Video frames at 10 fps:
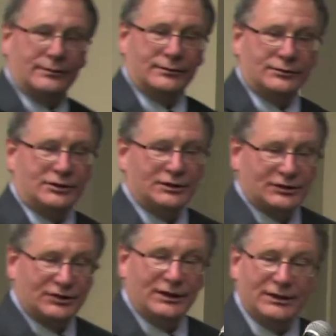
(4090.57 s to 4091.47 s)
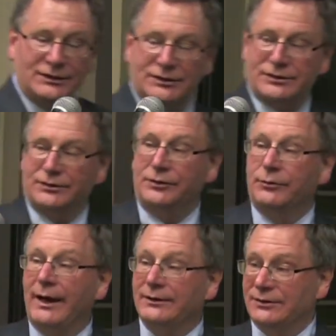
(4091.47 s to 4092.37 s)
she sees the
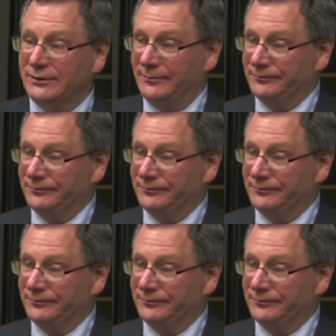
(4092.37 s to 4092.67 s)
dress.